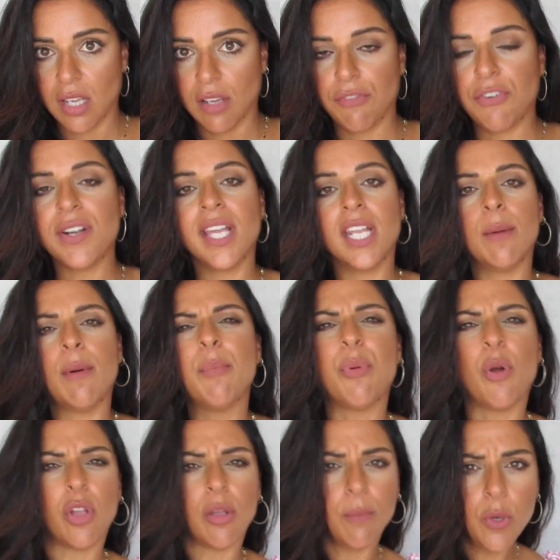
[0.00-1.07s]
Forget about
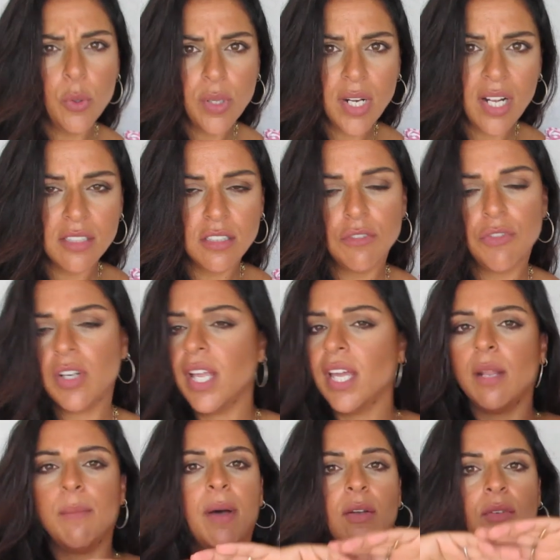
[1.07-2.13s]
broken plurals,
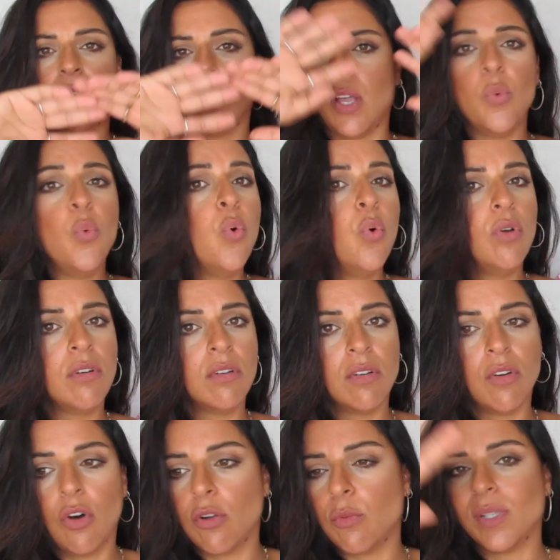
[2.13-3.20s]
forget about un
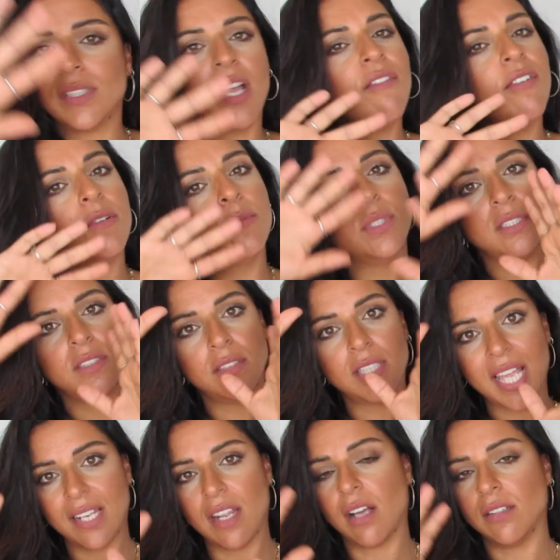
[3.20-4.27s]
or whatever we
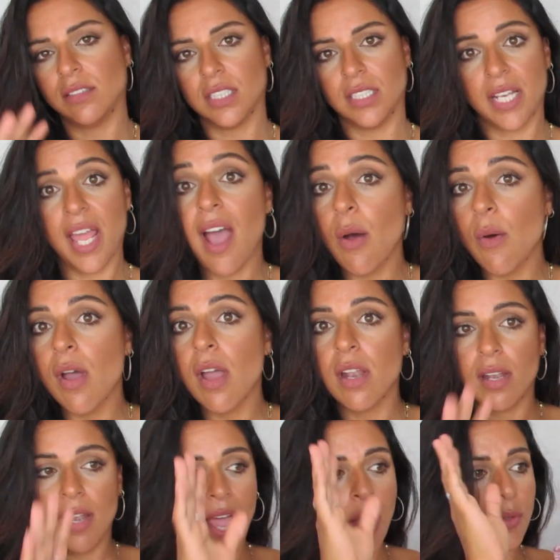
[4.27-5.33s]
said until now.
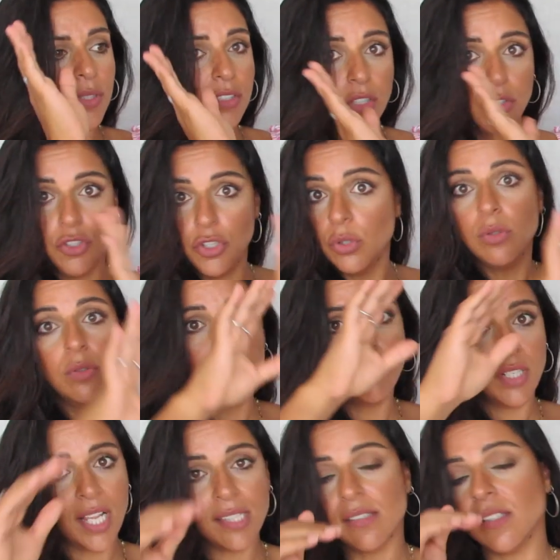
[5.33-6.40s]
Now it's a new
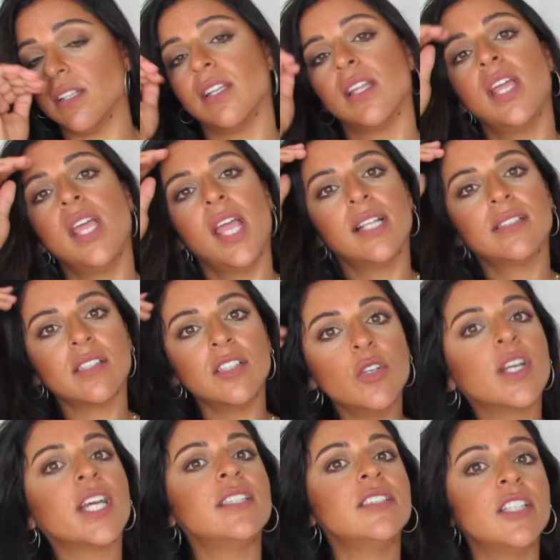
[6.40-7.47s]
lesson. It's a
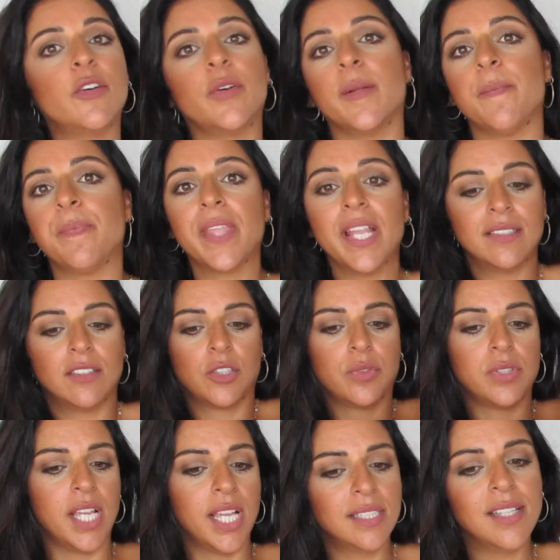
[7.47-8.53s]
new category. It's
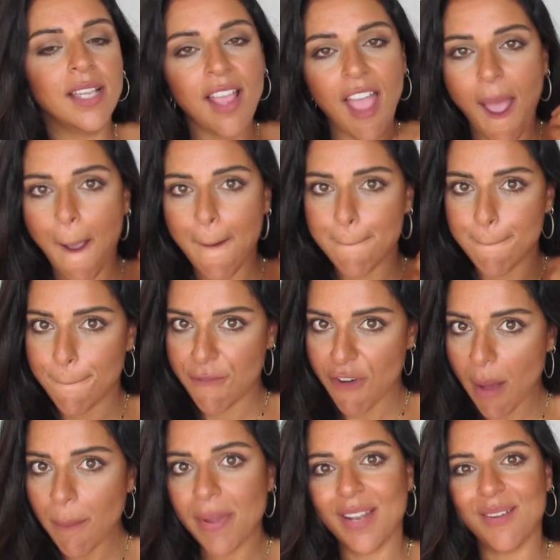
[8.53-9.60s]
creating
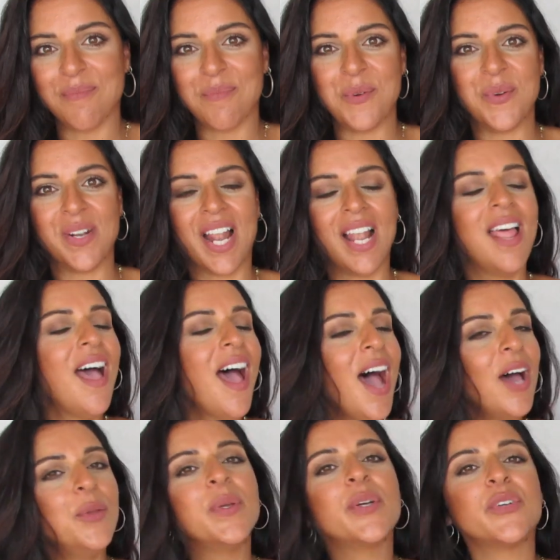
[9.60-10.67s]
feminine plural.
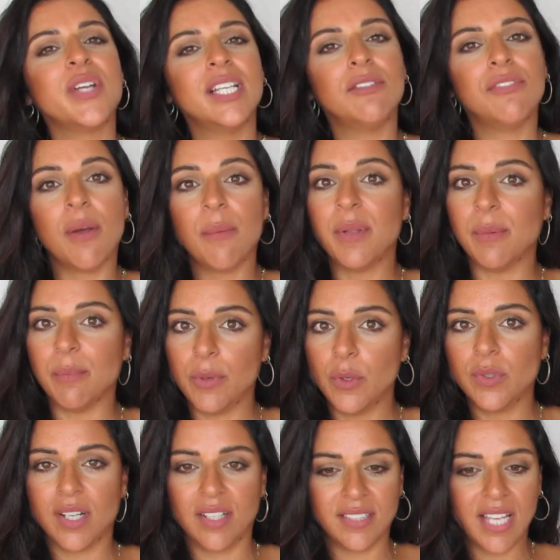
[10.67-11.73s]
How do we create feminine
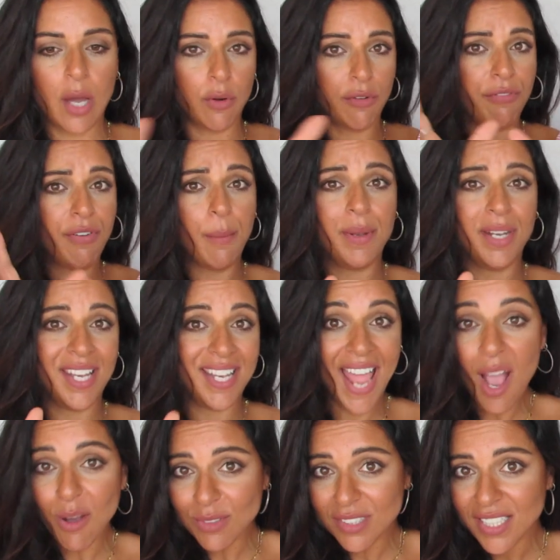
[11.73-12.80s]
plurals out of feminine
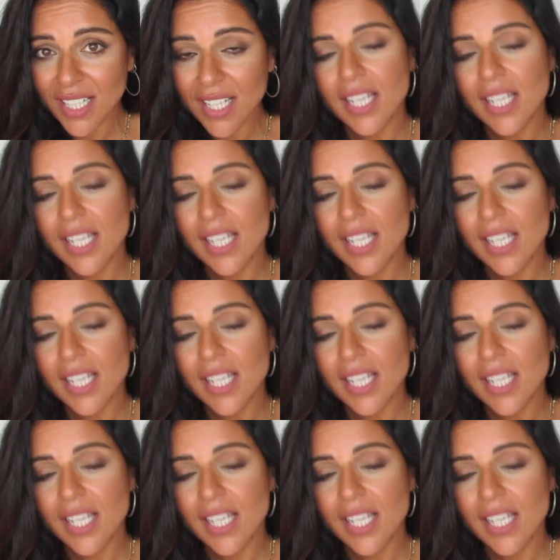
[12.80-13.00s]
nouns?